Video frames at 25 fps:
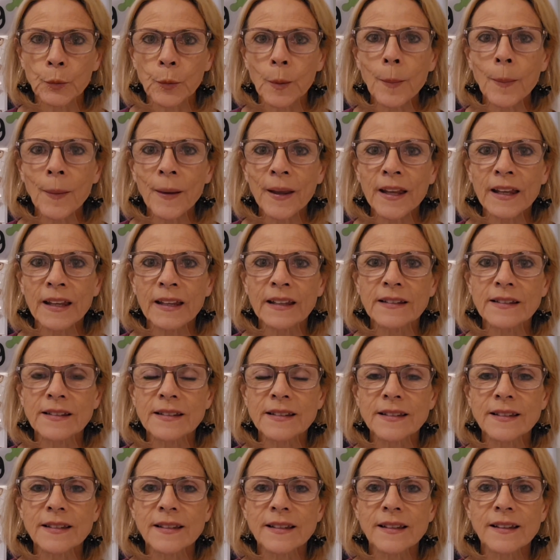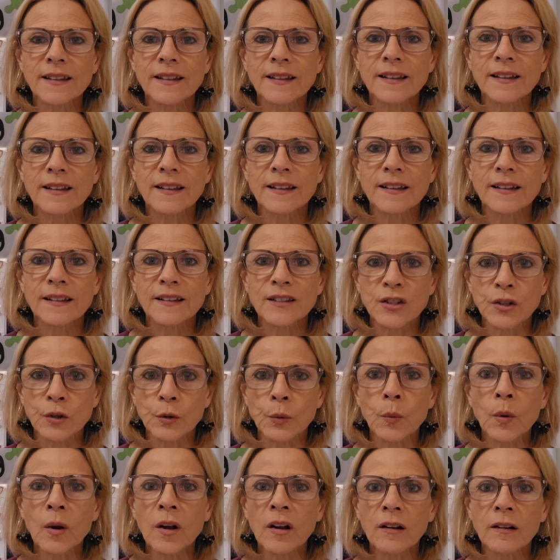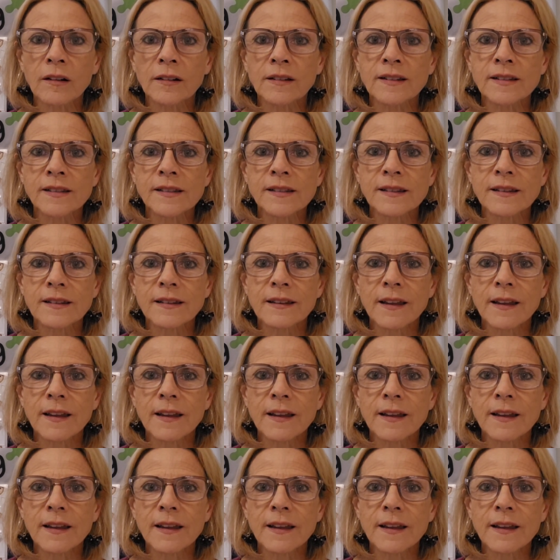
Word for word: You repeat. Two words.